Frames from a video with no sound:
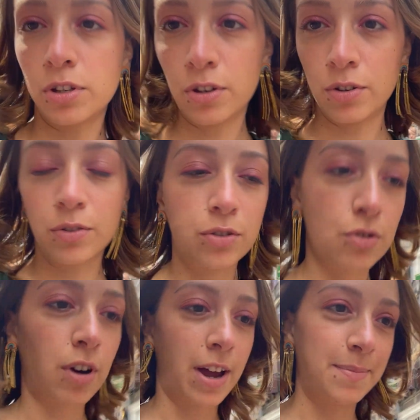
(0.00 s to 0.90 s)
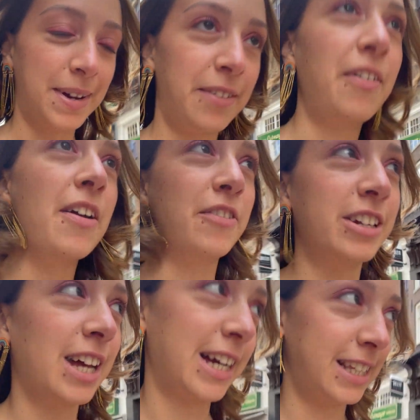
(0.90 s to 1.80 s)
to try my favorite
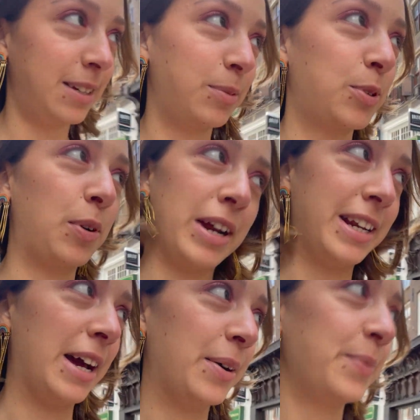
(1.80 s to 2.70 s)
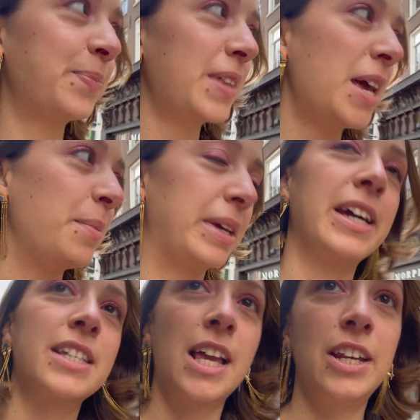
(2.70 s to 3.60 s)
items right now
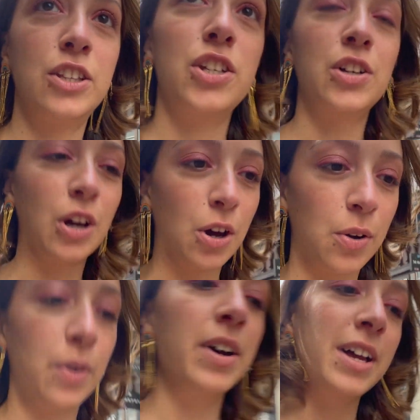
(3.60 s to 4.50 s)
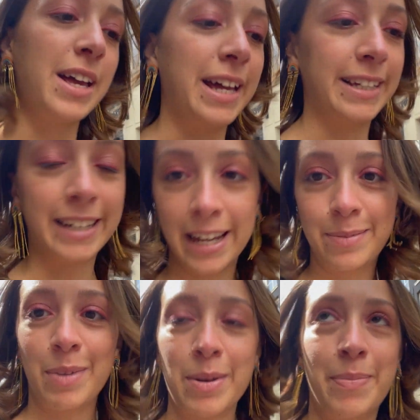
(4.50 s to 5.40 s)
because I need to go and get
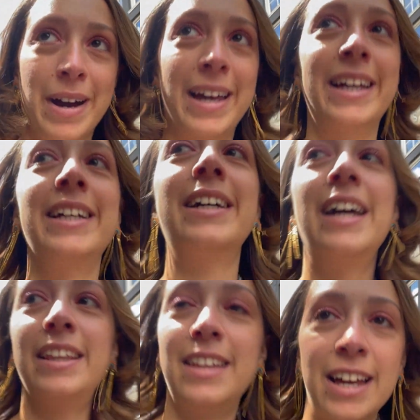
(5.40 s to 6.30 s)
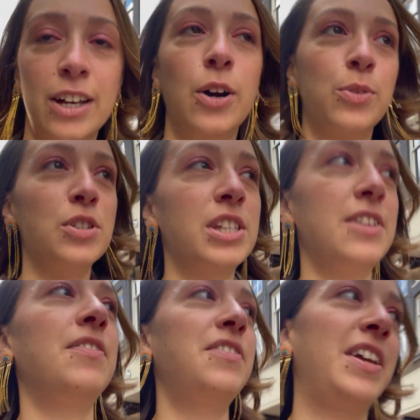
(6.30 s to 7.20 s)
my bike and then go to see
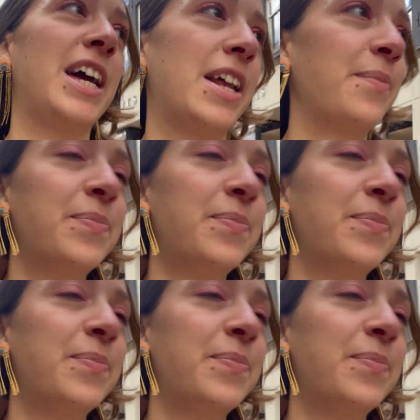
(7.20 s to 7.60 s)
Viviana.